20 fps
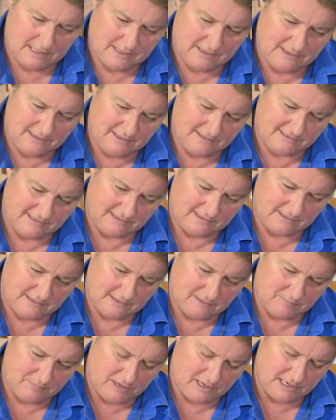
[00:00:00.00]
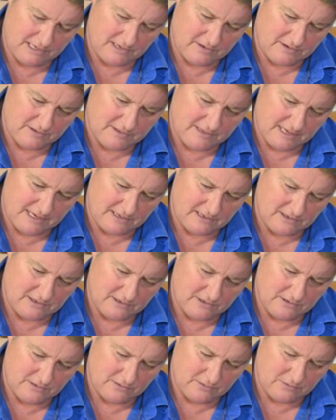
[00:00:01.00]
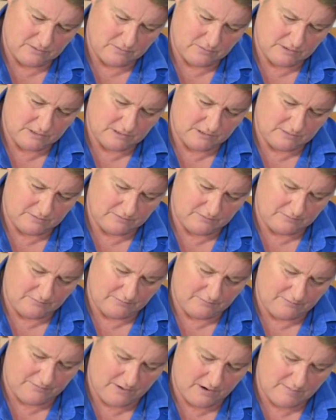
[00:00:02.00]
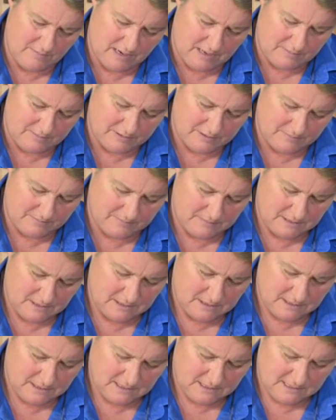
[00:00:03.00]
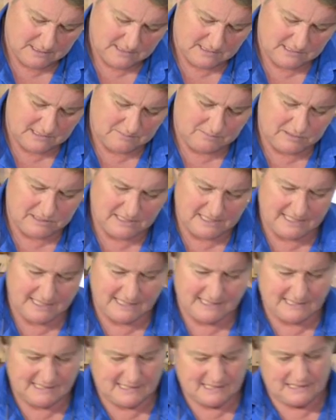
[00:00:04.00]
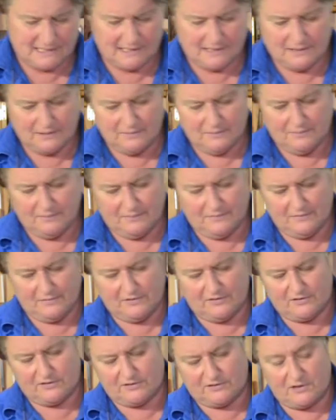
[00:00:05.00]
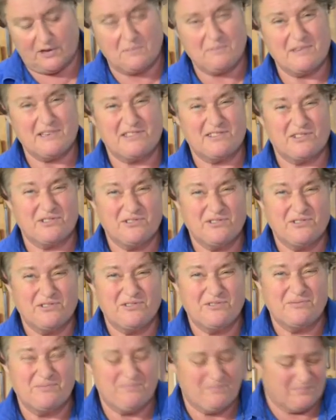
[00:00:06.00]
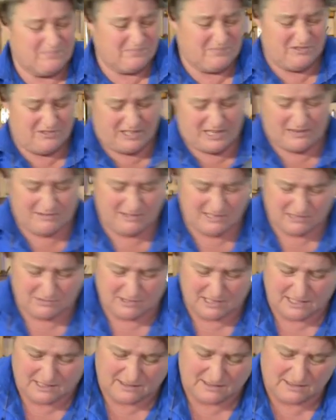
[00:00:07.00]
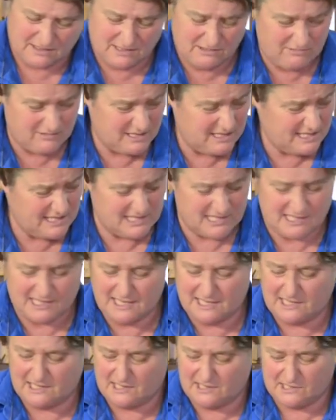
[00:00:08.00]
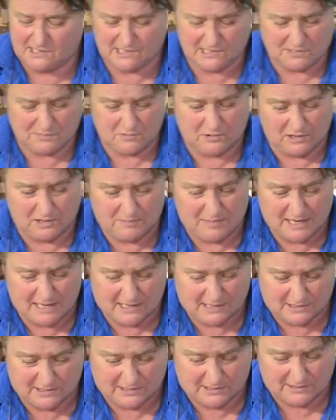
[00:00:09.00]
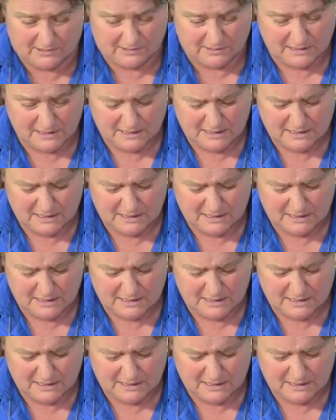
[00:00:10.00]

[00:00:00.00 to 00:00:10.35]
This polyurethane glue will foam up, so please don't be too generous with it. You really just need to use a small amount of the glue.